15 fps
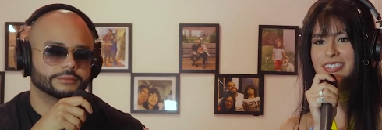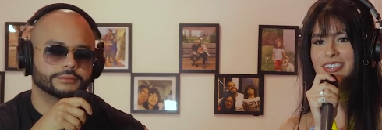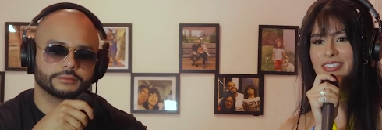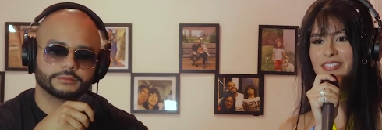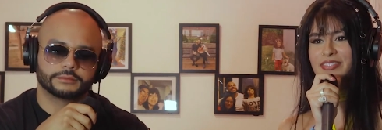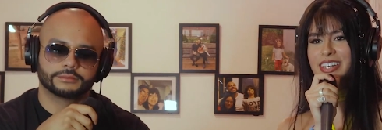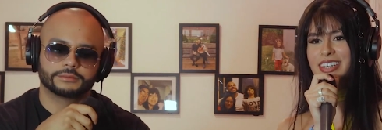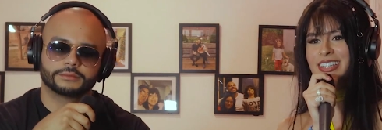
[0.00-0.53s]
Speaker 1: or a
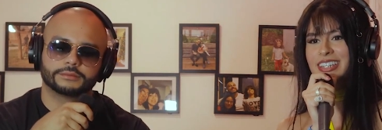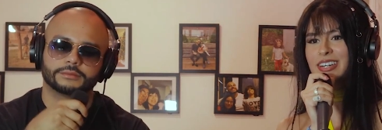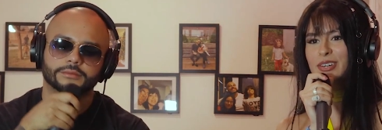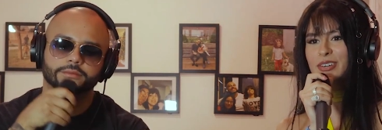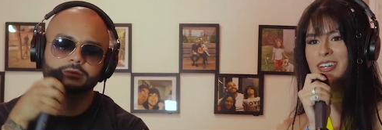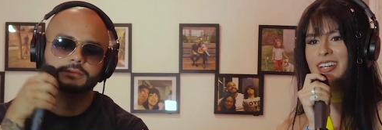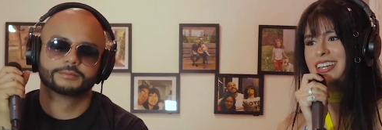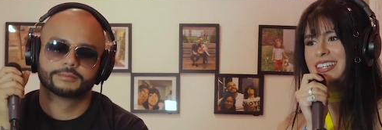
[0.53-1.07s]

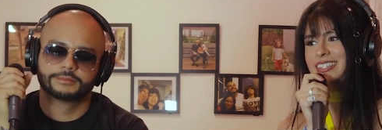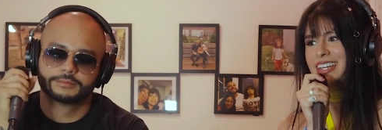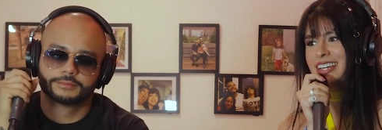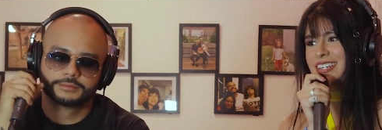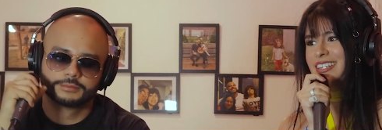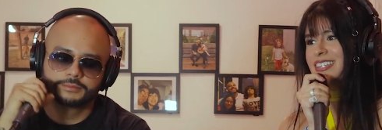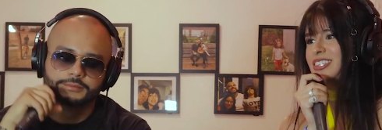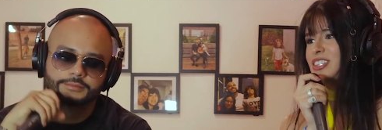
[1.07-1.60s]
video and
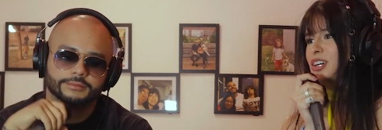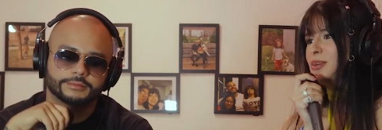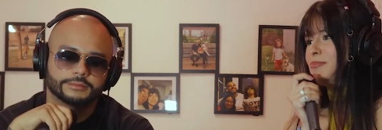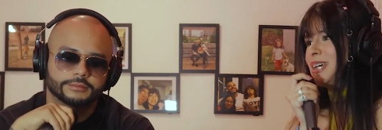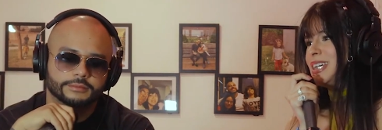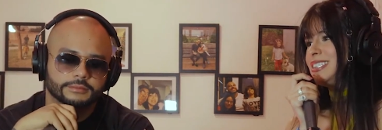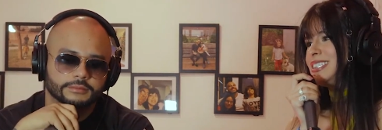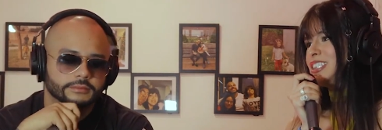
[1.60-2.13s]
then the
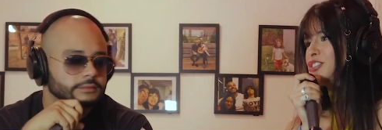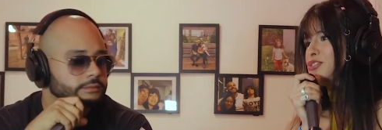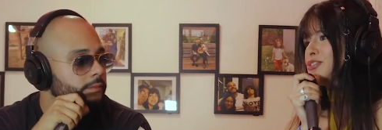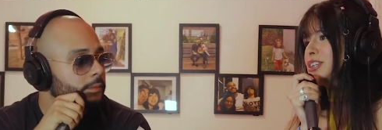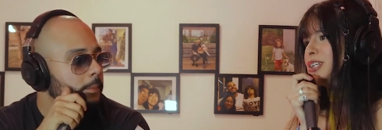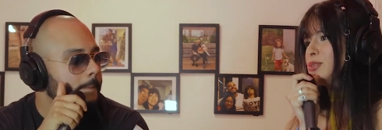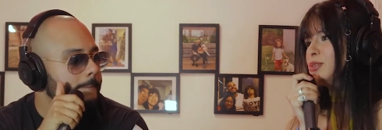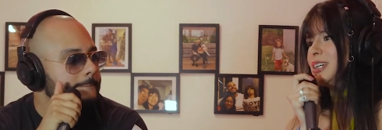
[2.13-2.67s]
message
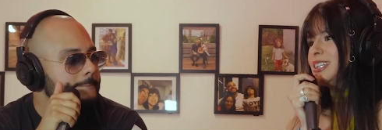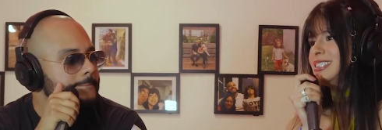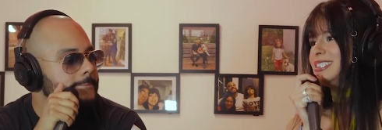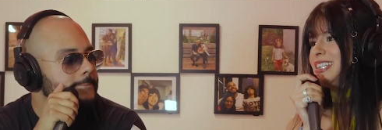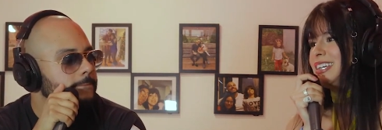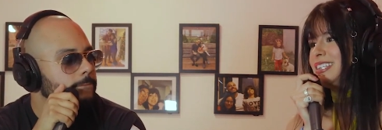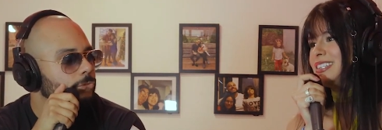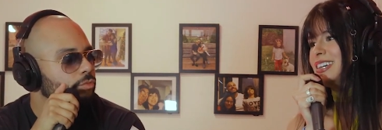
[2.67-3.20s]
request
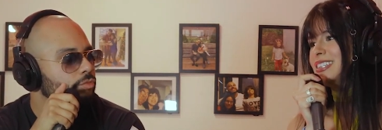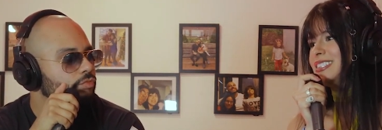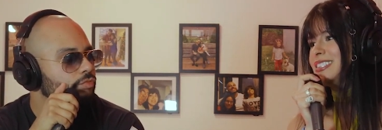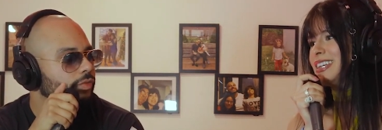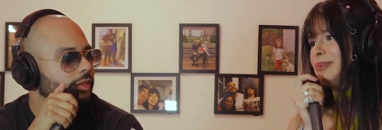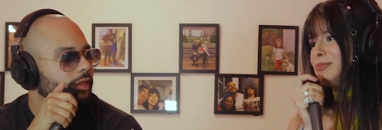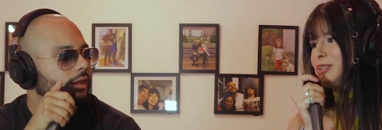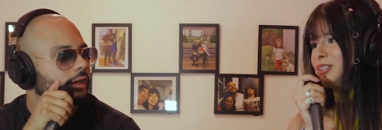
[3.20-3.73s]
says
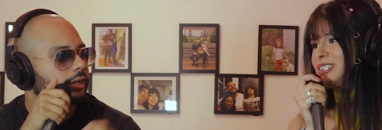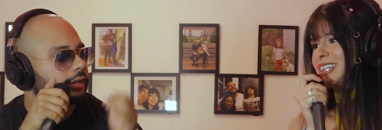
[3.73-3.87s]
accept